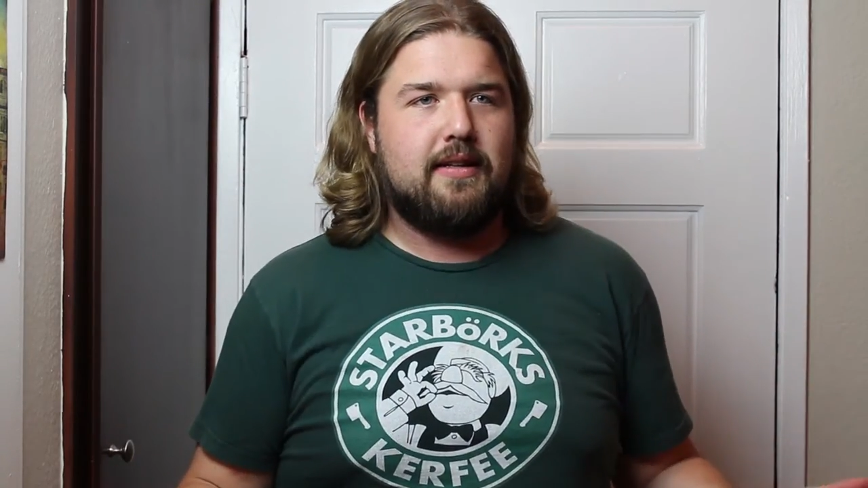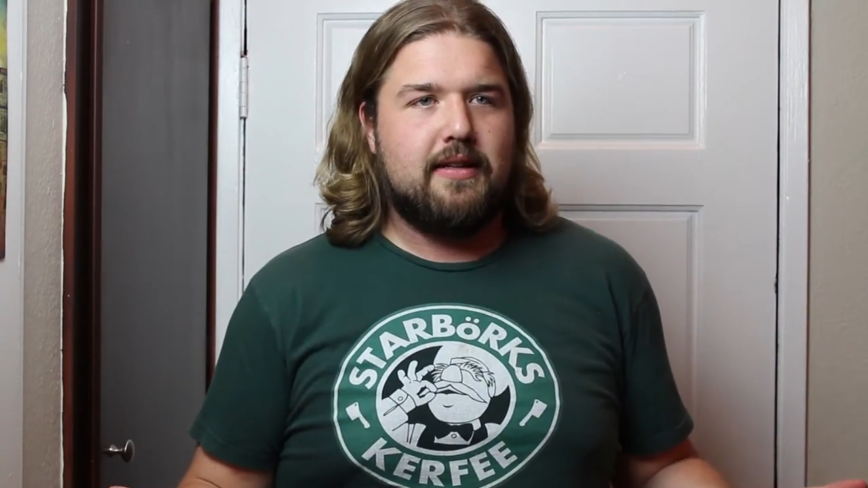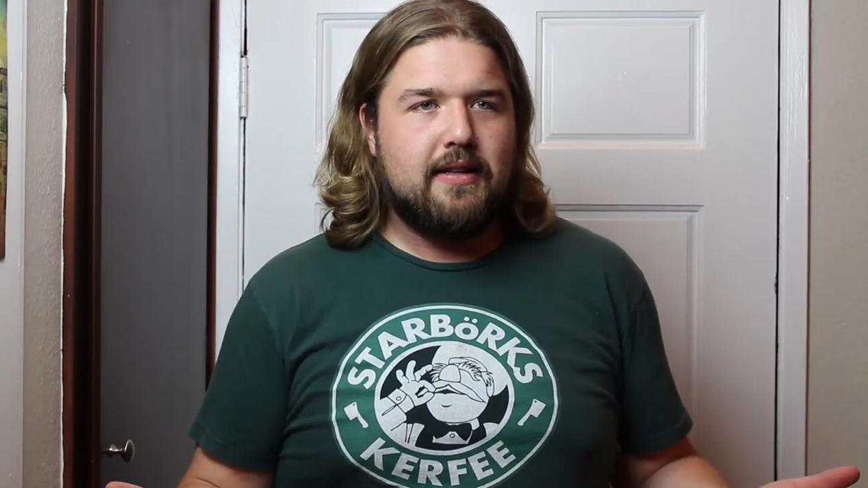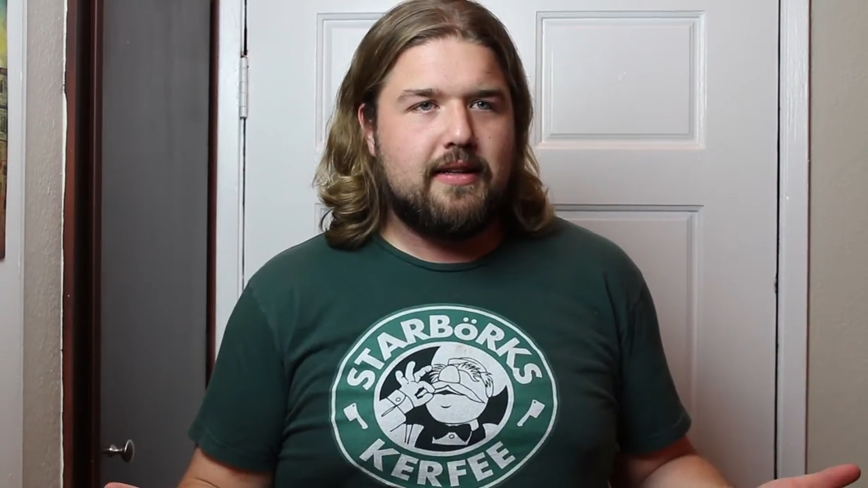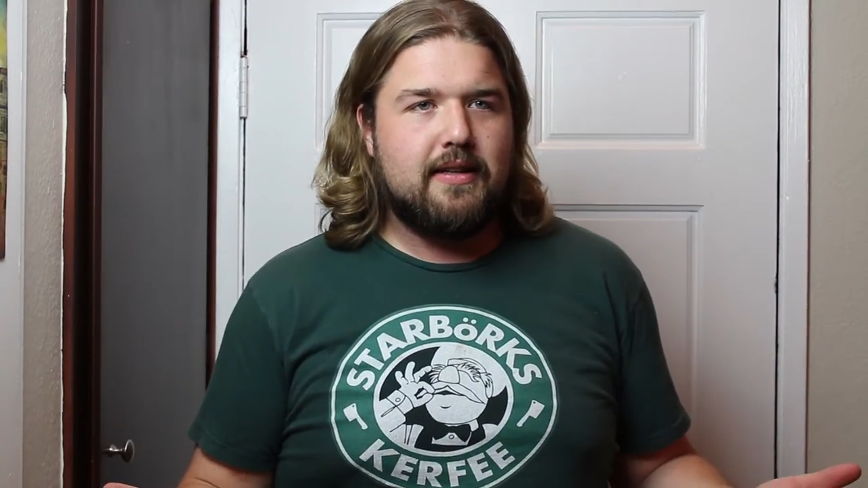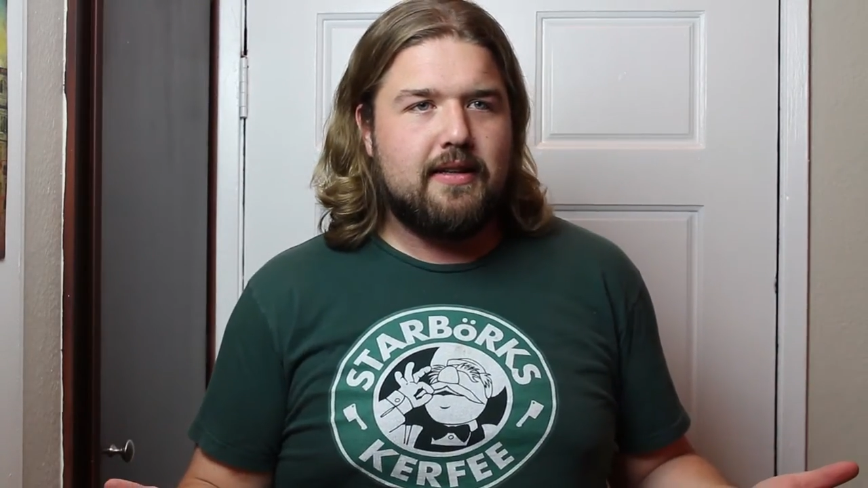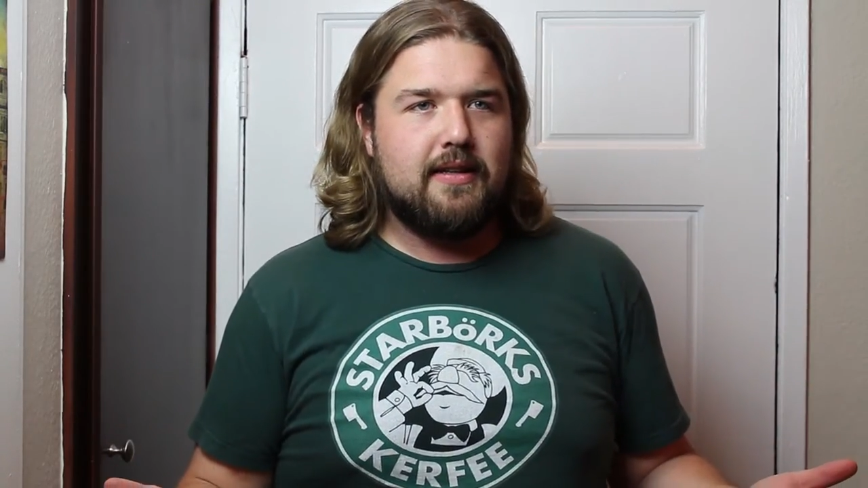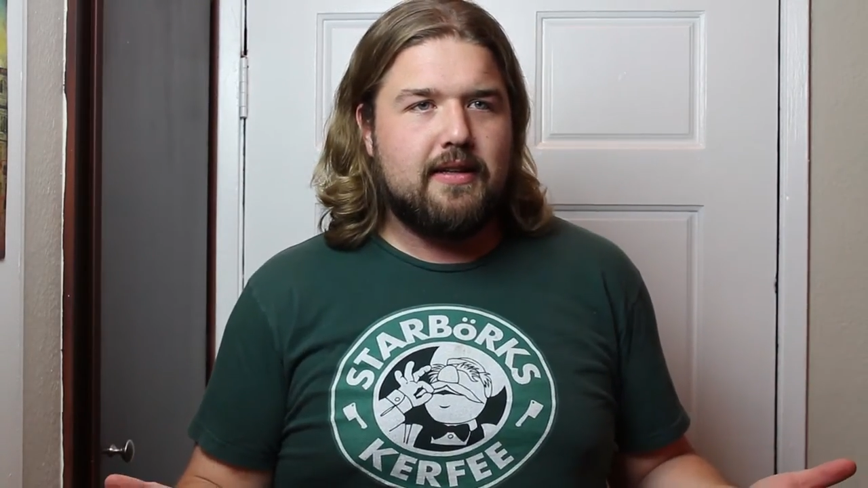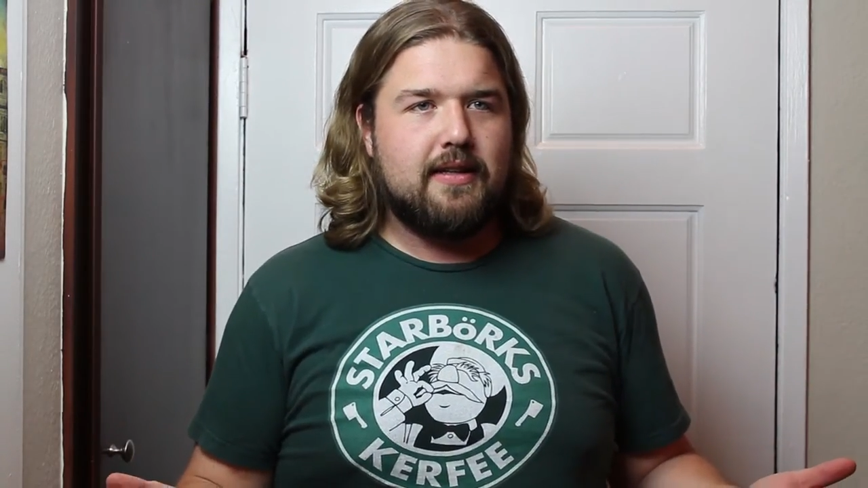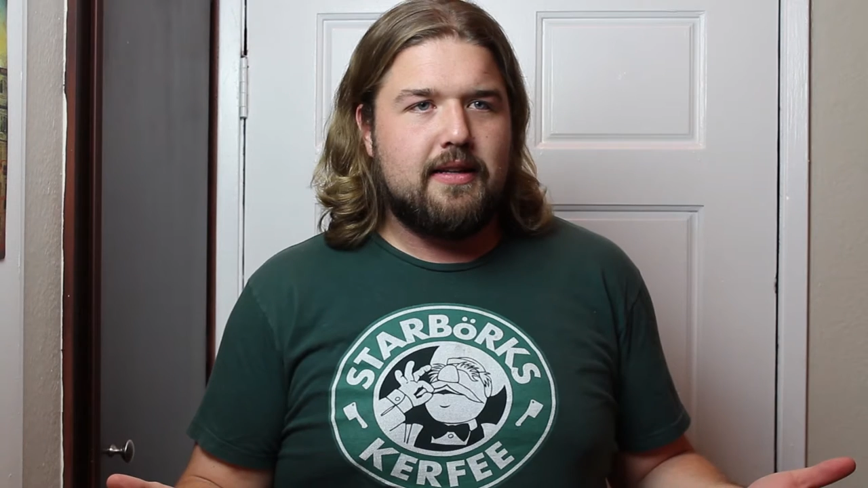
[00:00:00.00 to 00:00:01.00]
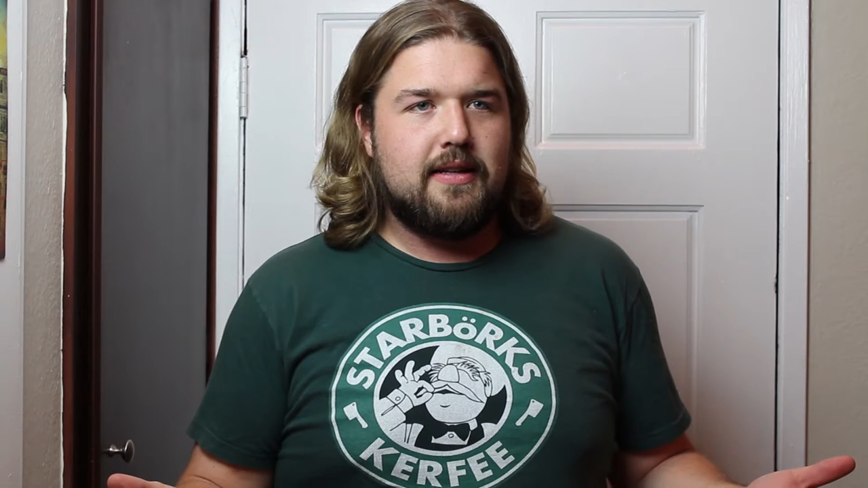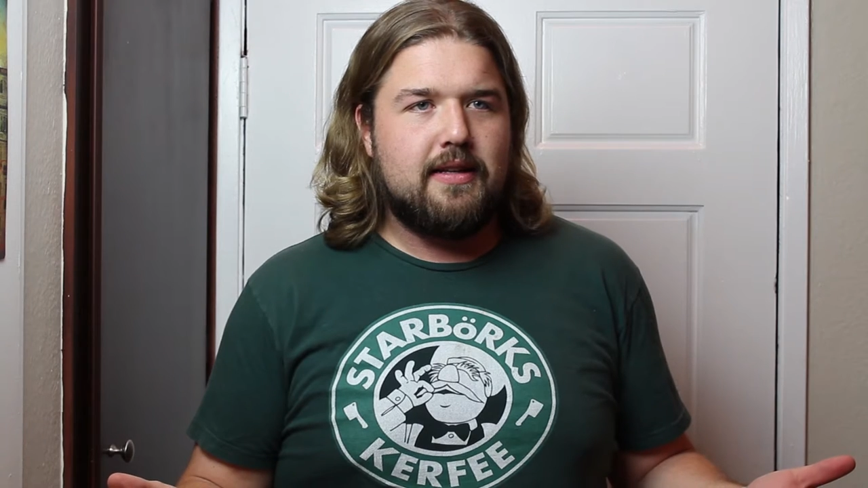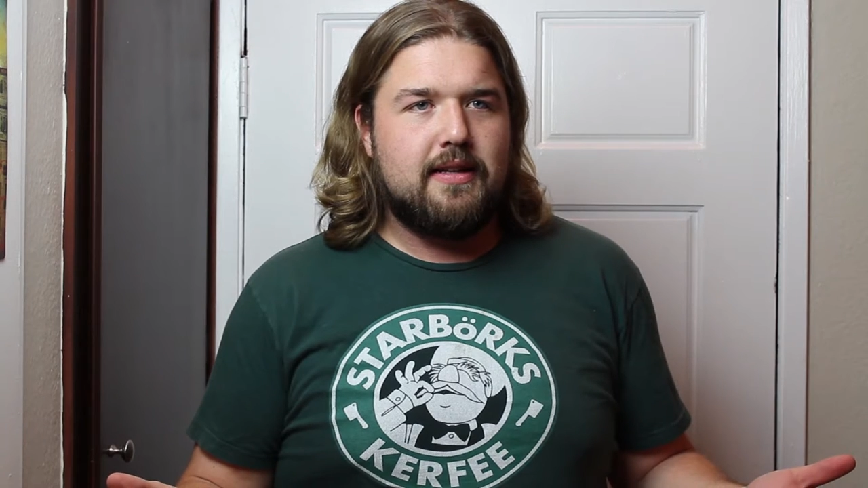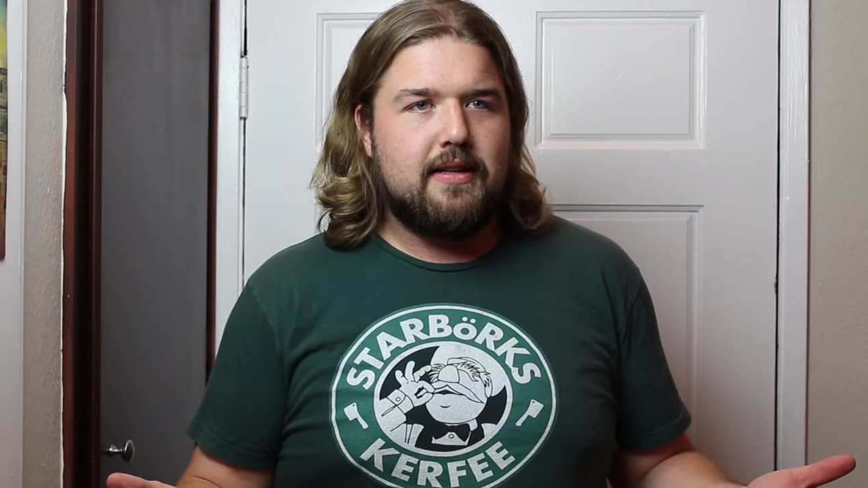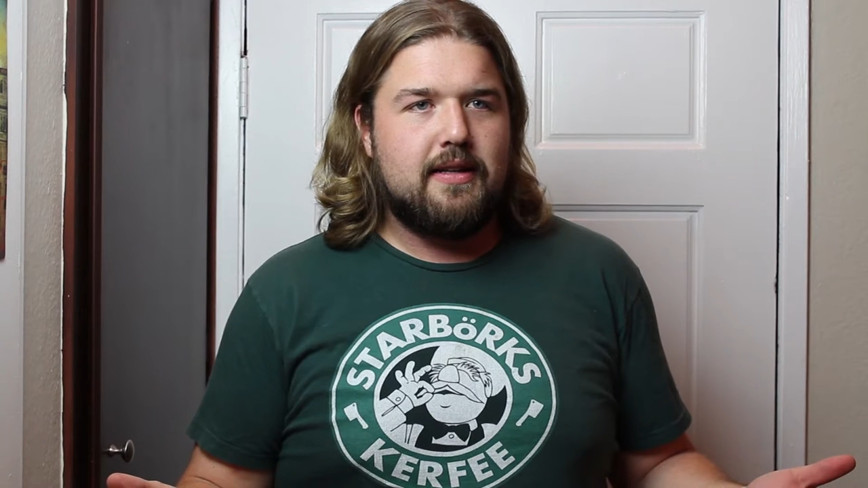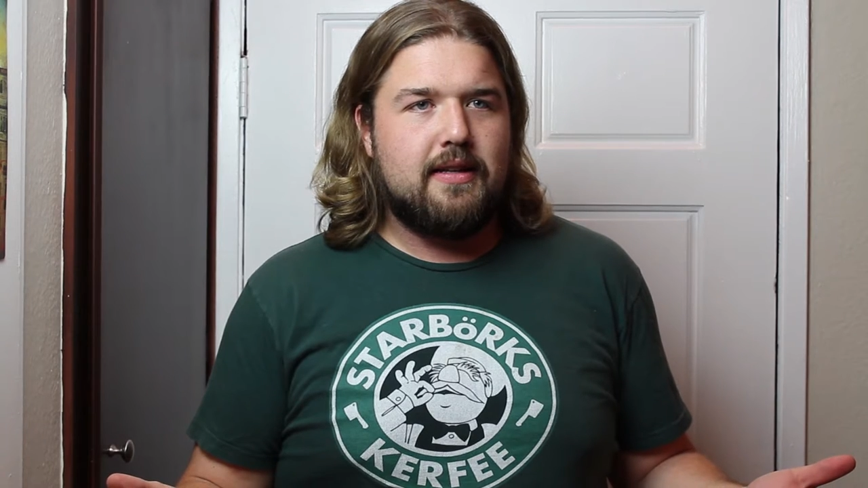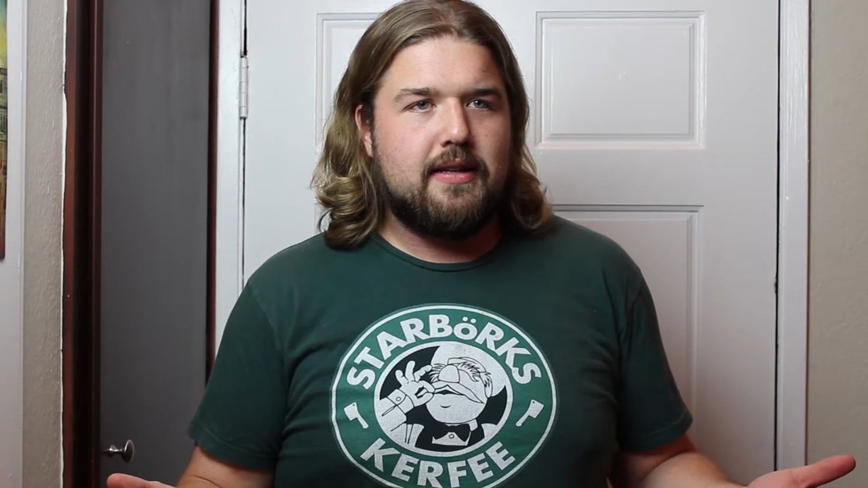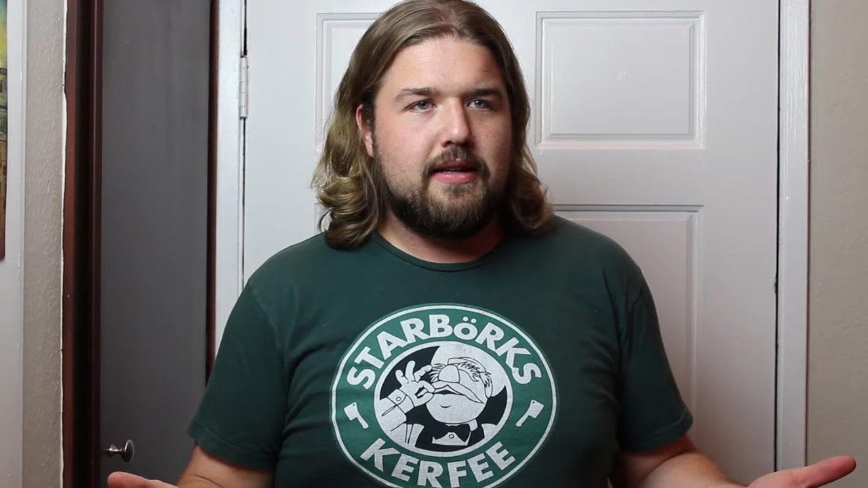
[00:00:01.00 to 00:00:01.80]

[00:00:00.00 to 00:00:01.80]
So your theory is you can make a